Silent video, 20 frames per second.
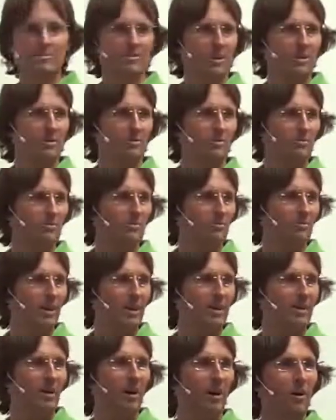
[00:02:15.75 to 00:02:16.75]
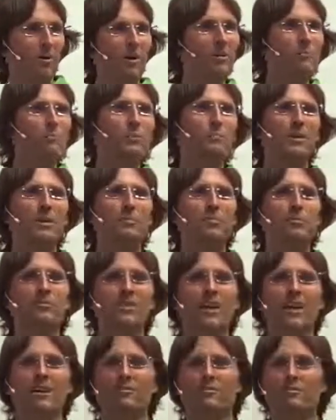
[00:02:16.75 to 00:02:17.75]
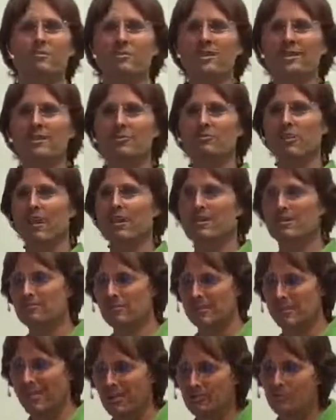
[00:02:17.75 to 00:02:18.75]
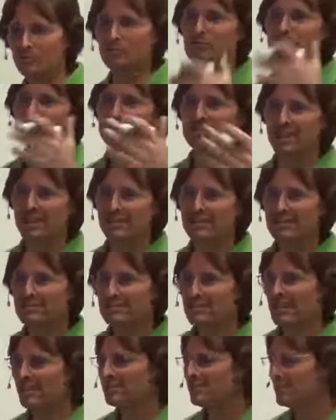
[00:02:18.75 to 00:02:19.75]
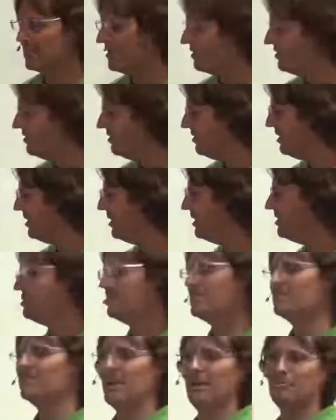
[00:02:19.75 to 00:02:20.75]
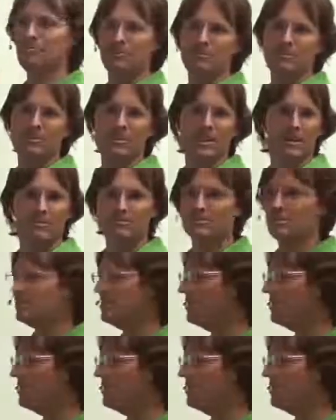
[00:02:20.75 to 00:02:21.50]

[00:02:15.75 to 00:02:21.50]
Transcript: So when a whole heap of people say you're really attractive and they're all projecting sexually at her, she's happy with that.